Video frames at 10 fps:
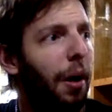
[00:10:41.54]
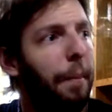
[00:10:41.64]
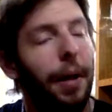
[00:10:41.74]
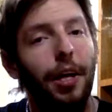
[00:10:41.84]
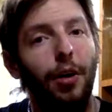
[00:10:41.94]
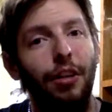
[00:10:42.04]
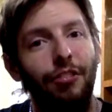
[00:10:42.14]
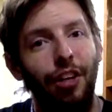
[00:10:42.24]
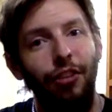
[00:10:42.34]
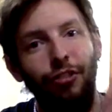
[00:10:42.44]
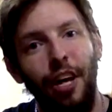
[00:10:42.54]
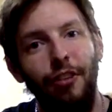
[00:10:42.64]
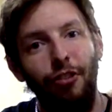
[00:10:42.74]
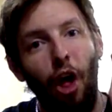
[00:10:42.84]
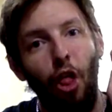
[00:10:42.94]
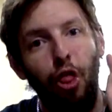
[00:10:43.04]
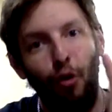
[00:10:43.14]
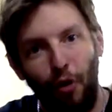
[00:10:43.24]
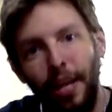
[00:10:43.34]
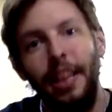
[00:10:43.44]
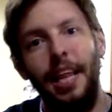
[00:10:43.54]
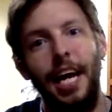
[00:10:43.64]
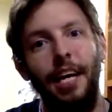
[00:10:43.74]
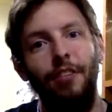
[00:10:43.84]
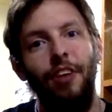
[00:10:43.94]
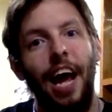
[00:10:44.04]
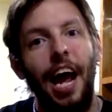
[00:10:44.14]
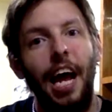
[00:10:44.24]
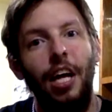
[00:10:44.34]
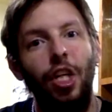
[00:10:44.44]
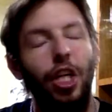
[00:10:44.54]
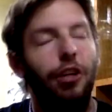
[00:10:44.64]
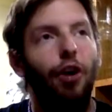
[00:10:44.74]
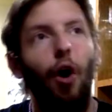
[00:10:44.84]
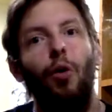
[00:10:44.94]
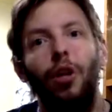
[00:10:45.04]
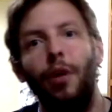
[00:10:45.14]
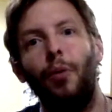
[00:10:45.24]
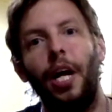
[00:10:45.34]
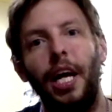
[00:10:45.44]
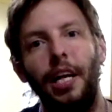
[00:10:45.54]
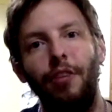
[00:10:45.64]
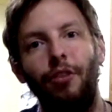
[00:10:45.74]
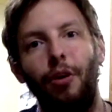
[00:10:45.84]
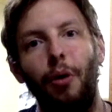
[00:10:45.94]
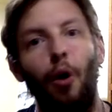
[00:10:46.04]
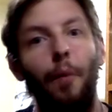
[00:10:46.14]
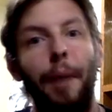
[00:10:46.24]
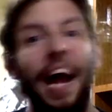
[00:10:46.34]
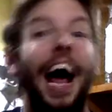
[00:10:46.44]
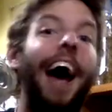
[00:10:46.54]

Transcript: Meliodas says three things, and she totally 180s her bet.